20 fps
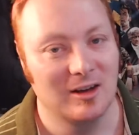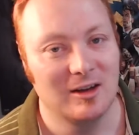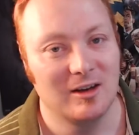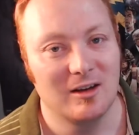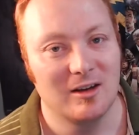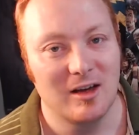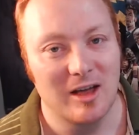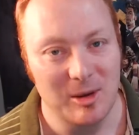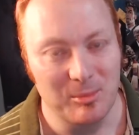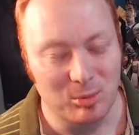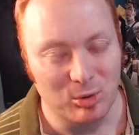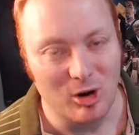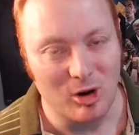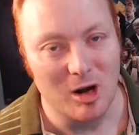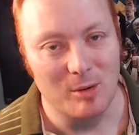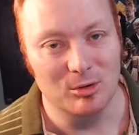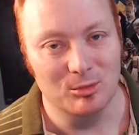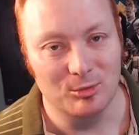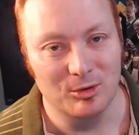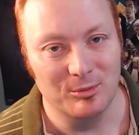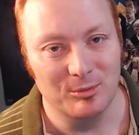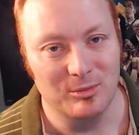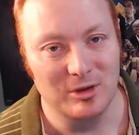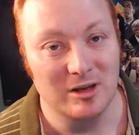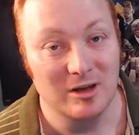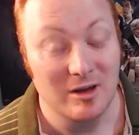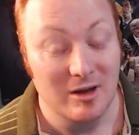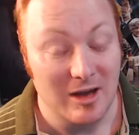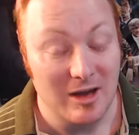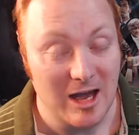a problem with me.
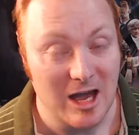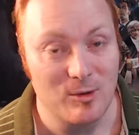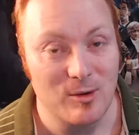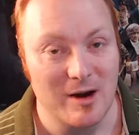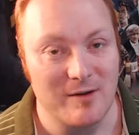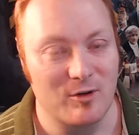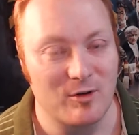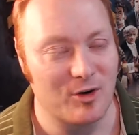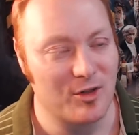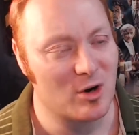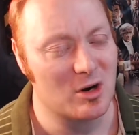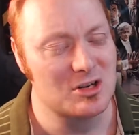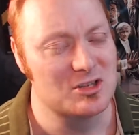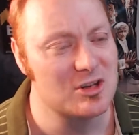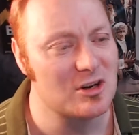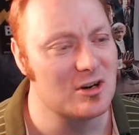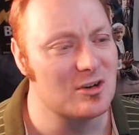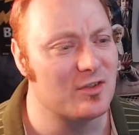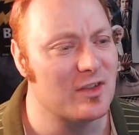However, there are certain